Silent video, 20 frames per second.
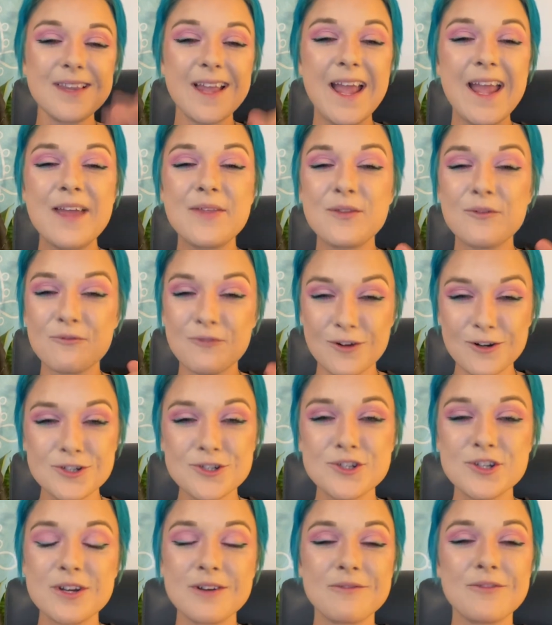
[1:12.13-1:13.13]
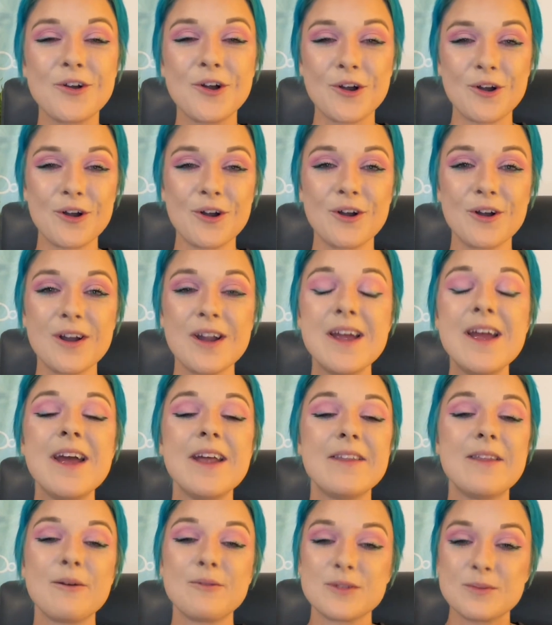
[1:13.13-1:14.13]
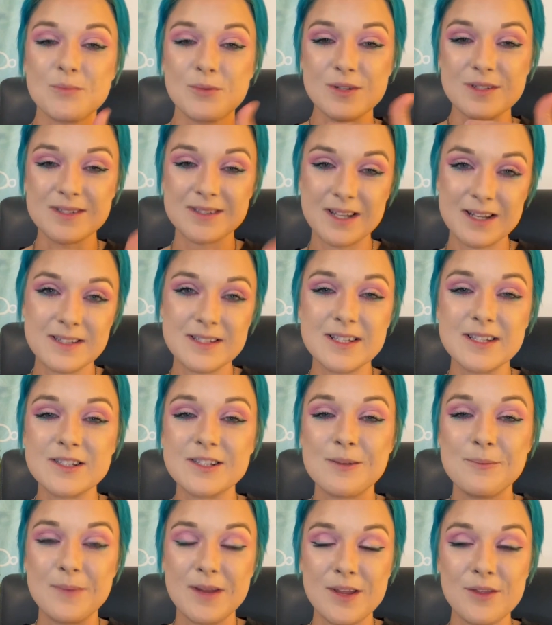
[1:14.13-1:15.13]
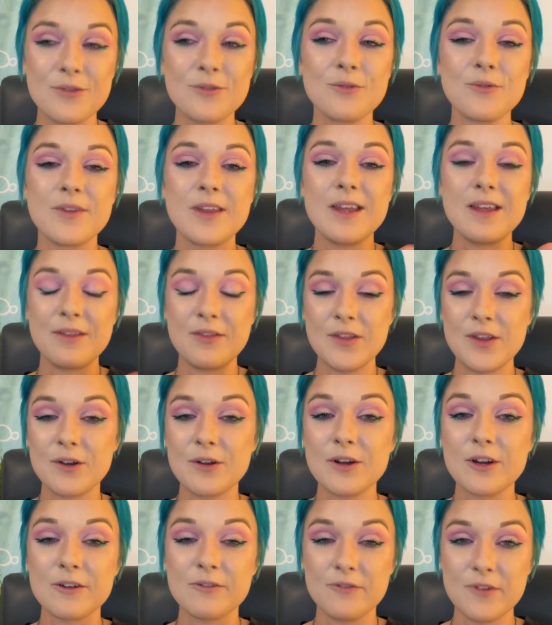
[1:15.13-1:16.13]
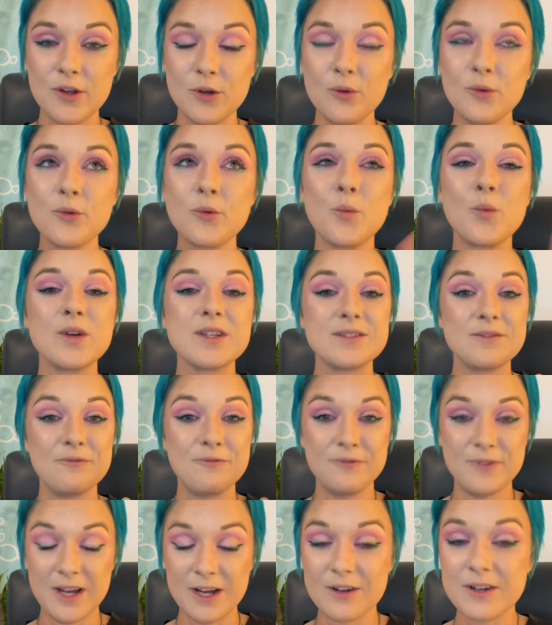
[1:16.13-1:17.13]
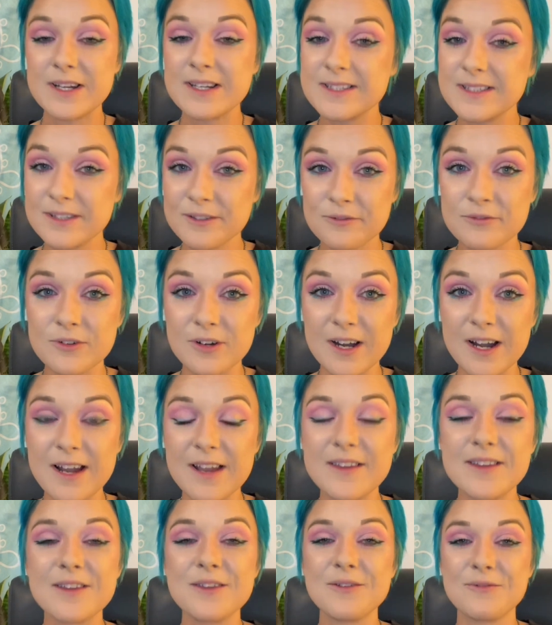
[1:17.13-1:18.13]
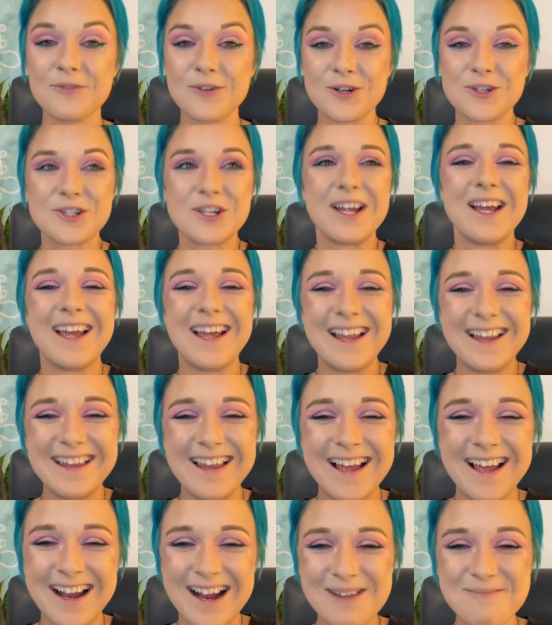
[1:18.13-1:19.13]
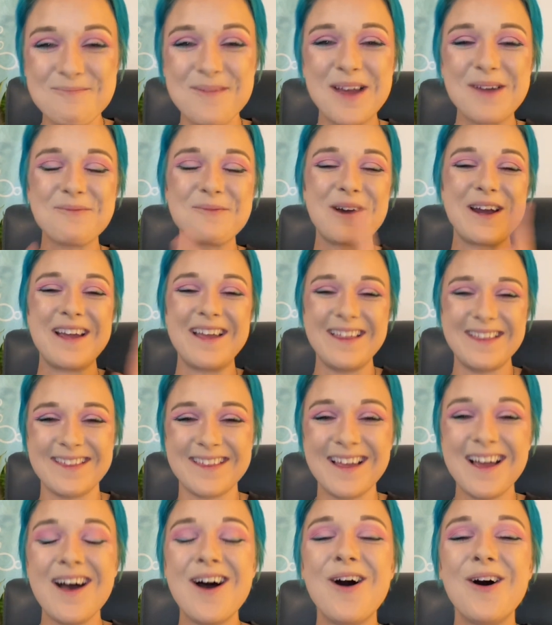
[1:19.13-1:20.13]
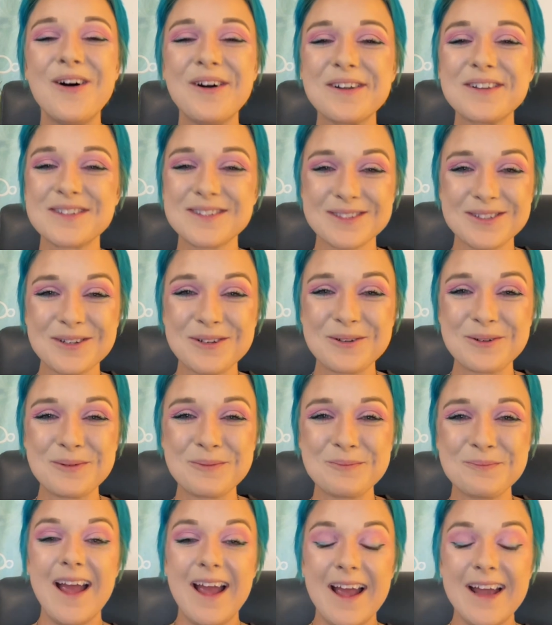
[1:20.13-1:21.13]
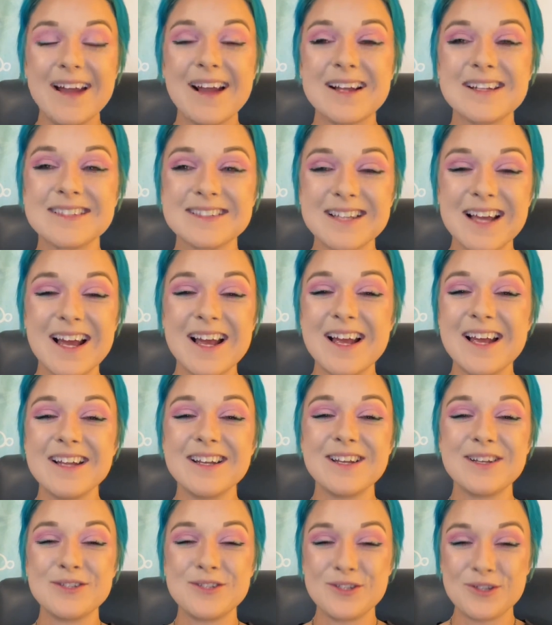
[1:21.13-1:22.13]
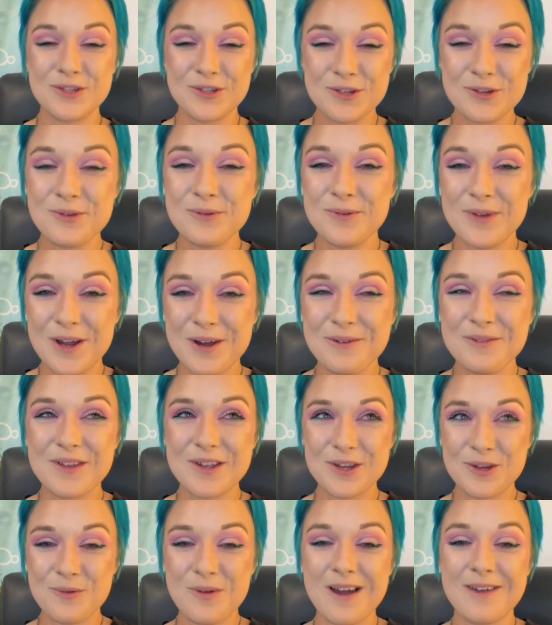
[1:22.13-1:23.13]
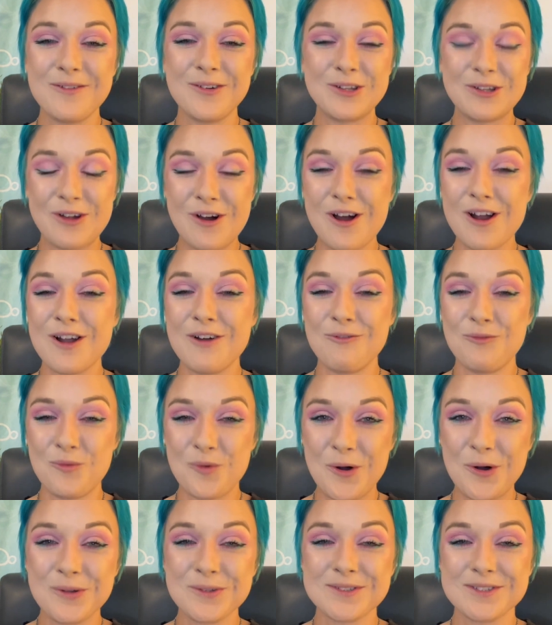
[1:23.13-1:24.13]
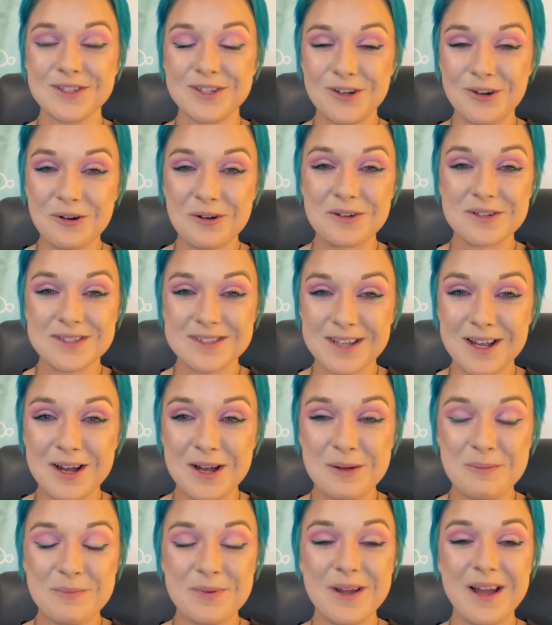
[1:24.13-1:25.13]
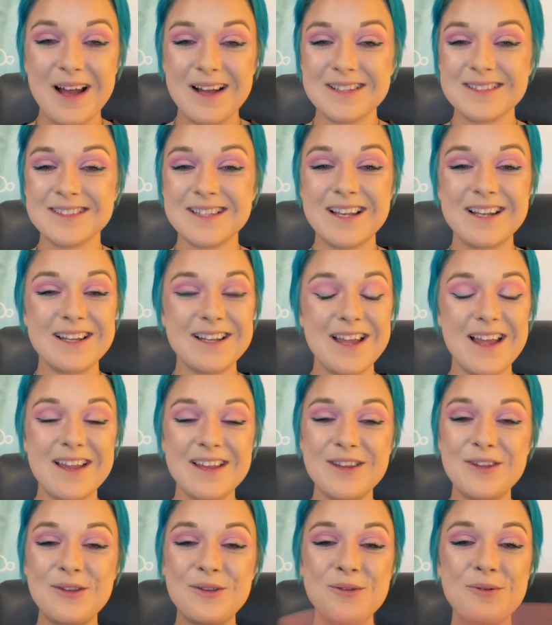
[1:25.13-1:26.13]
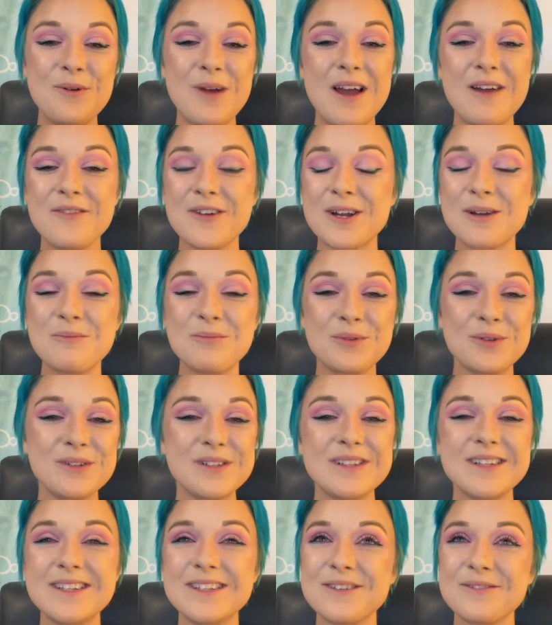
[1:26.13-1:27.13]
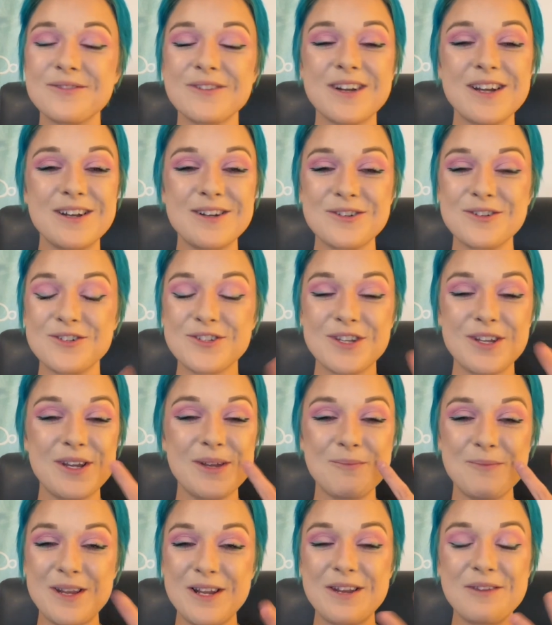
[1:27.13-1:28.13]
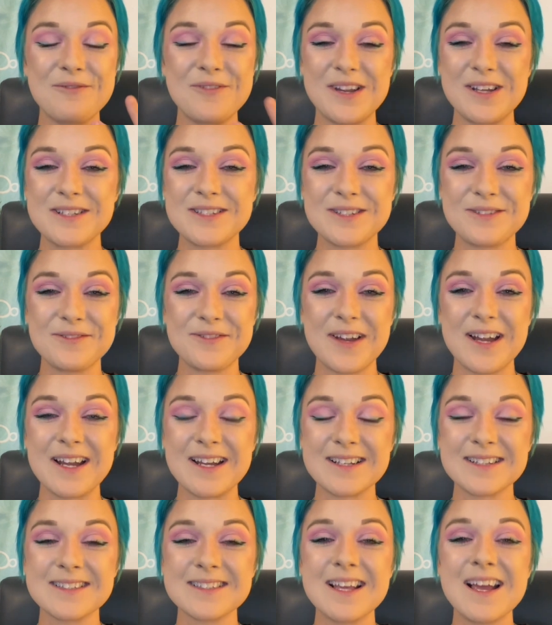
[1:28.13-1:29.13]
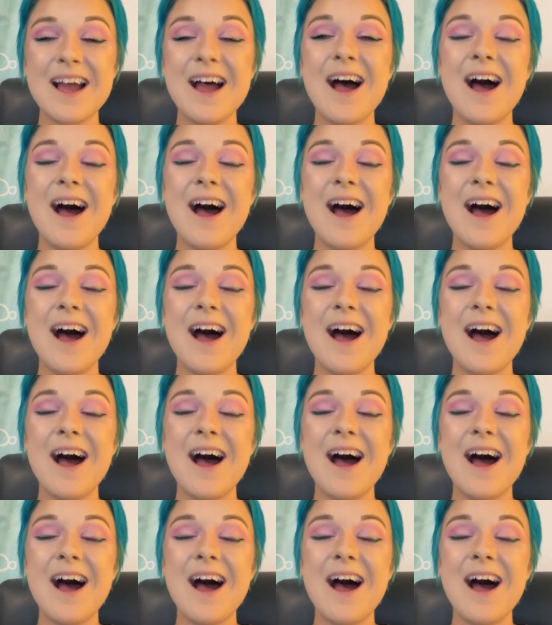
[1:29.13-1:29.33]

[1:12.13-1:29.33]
And the version of her that was presenting to me through the etheric field was very different than the version that I met with on Zoom. And I said, do you know that you have a lot of walls and guards up? I said, you have a completely different energy meeting face to face.